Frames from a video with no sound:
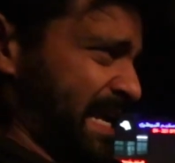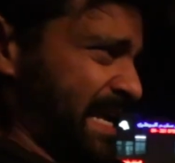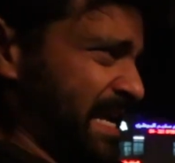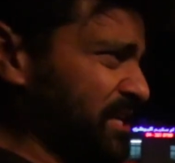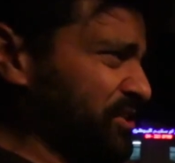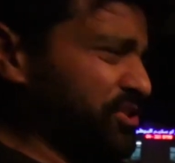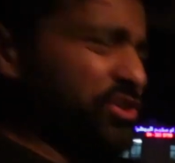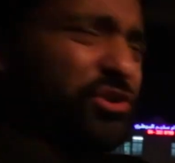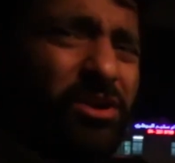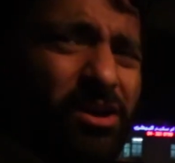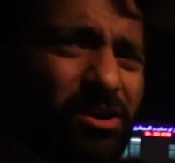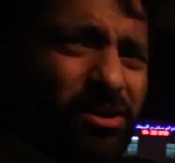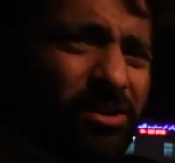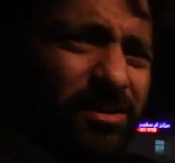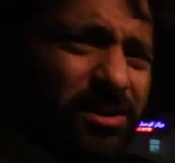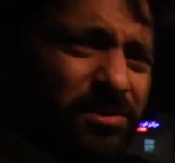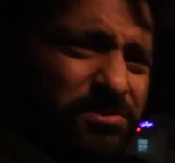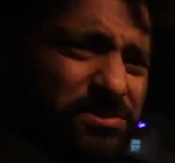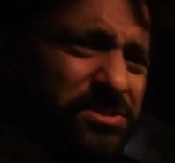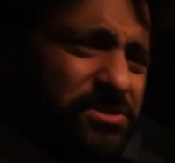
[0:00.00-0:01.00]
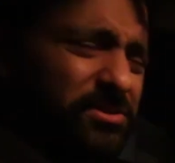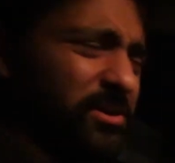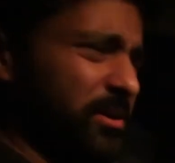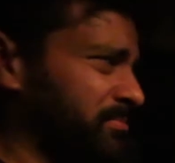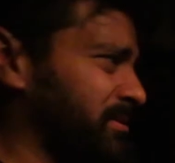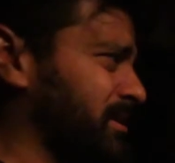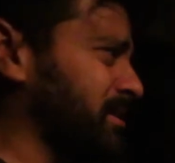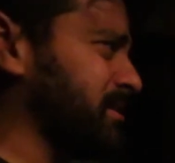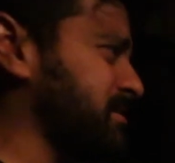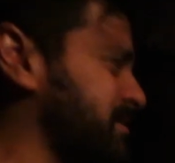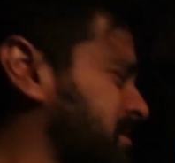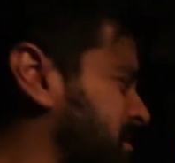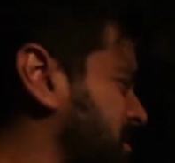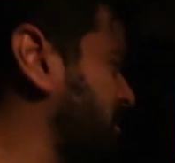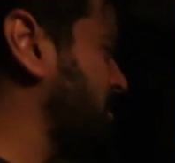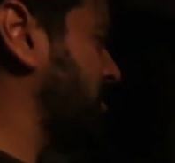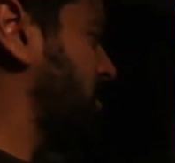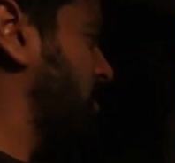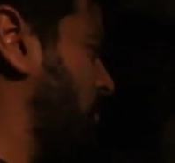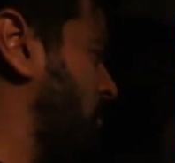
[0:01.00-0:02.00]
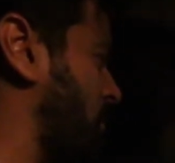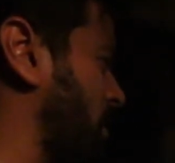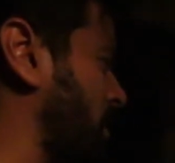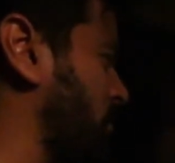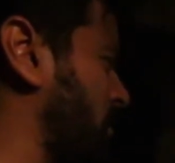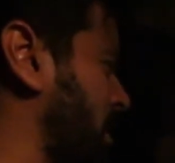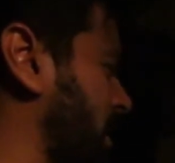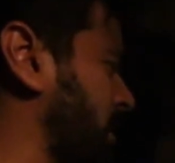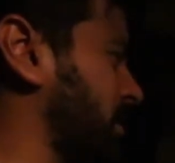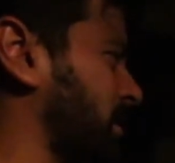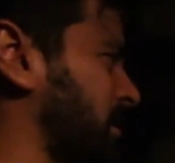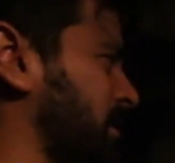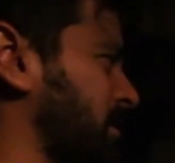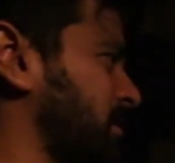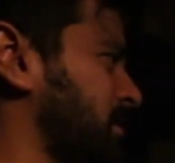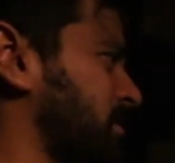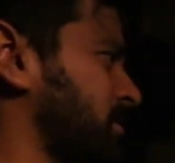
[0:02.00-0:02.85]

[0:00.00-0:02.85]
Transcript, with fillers: Eat your heart out, Starbucks. What a way to